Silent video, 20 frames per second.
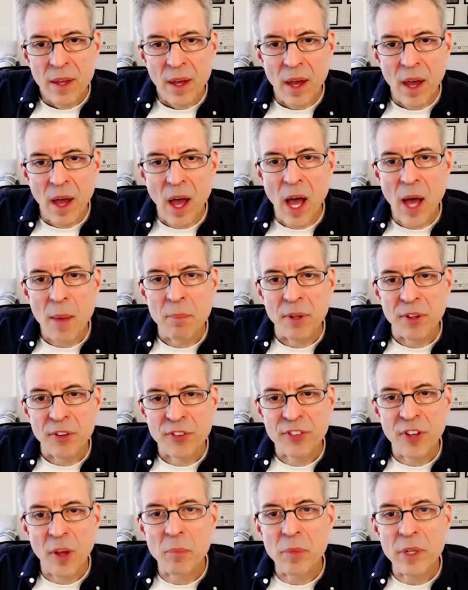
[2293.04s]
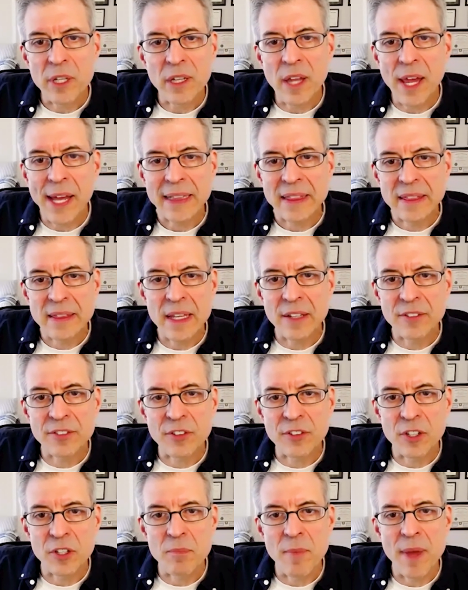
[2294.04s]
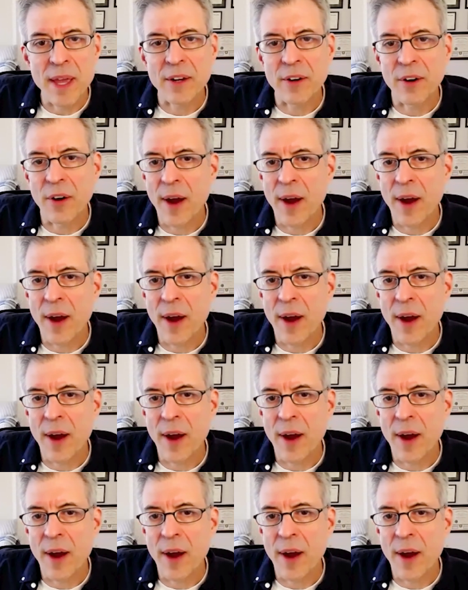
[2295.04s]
But somebody like this could make